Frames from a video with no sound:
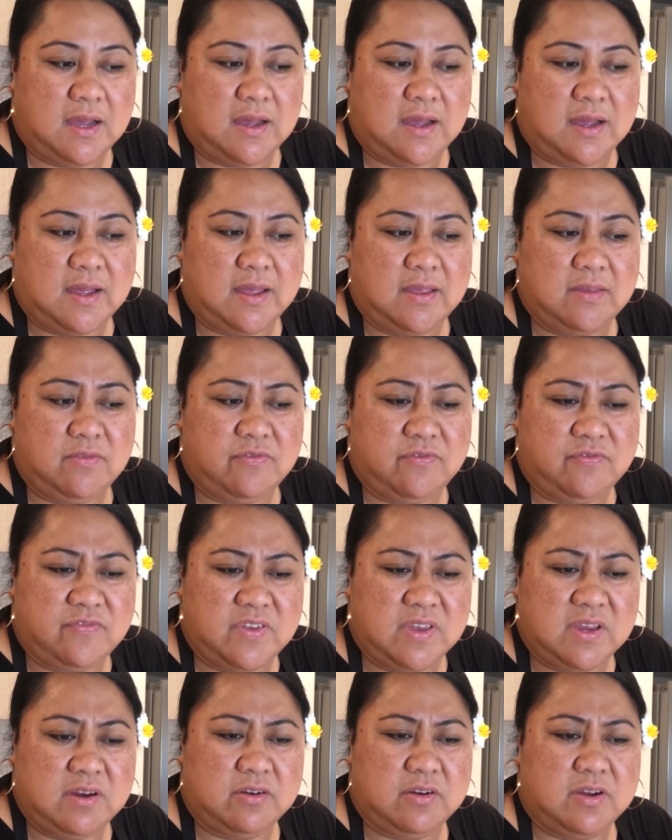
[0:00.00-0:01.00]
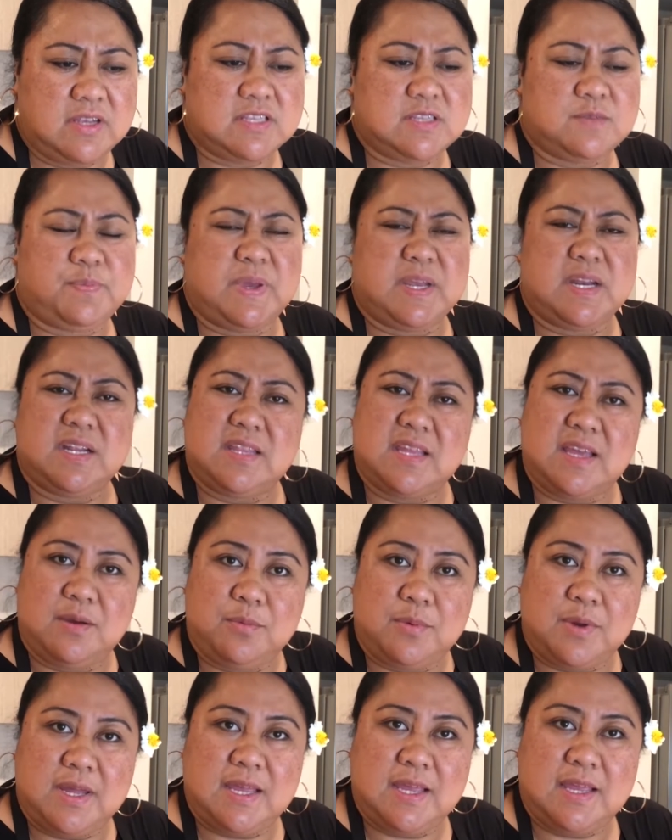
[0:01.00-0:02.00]
I figure it's better that
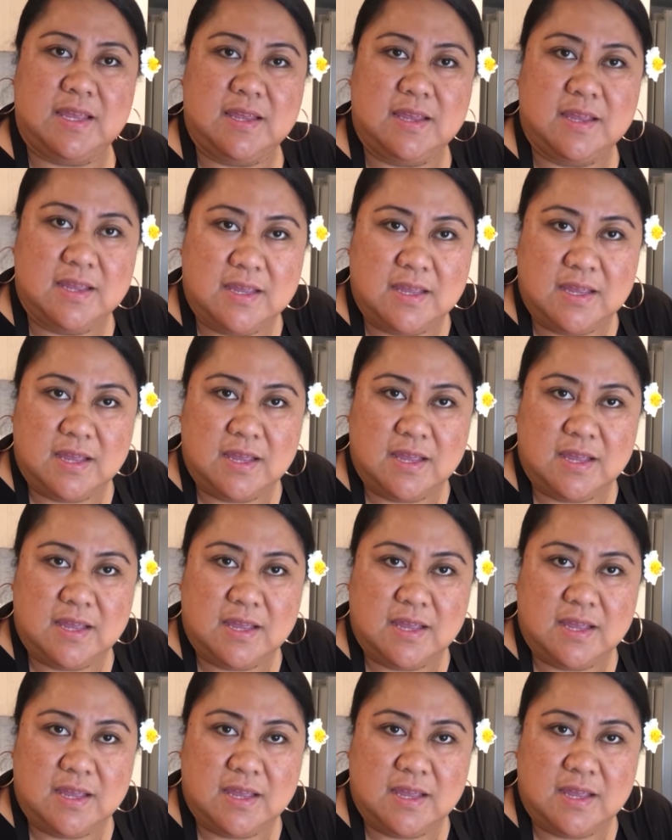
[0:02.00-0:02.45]
way,